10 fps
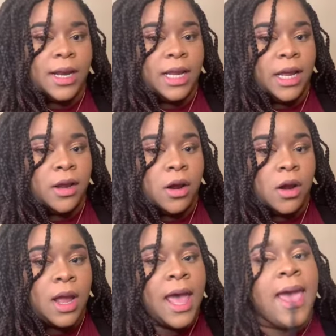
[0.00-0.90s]

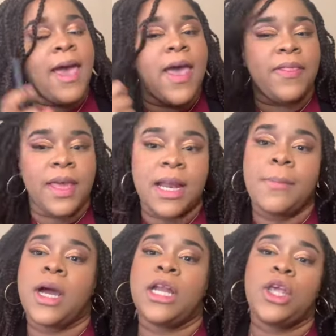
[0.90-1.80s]
here, and then
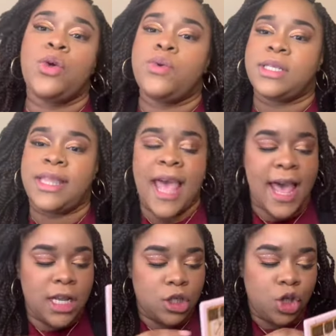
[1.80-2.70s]
I'm gonna use
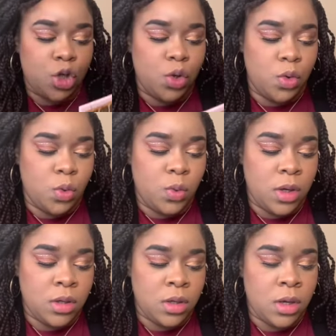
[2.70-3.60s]
that to
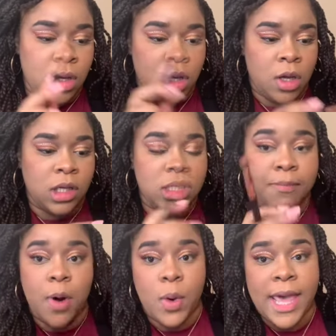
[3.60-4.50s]

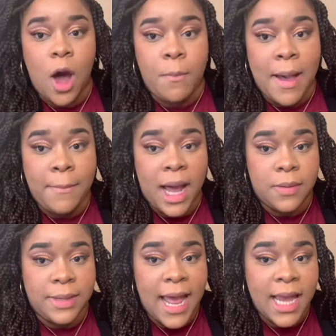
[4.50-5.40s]
smoke out my
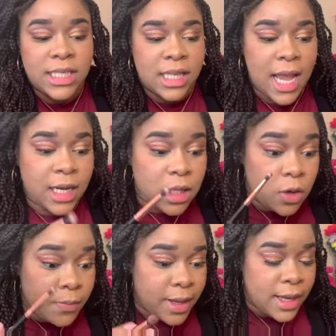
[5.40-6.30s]
bottom lash line a
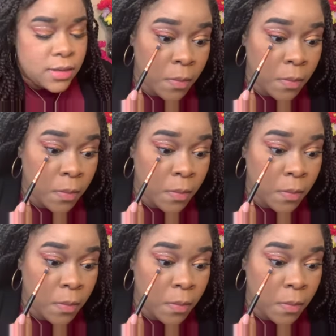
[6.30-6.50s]
little bit.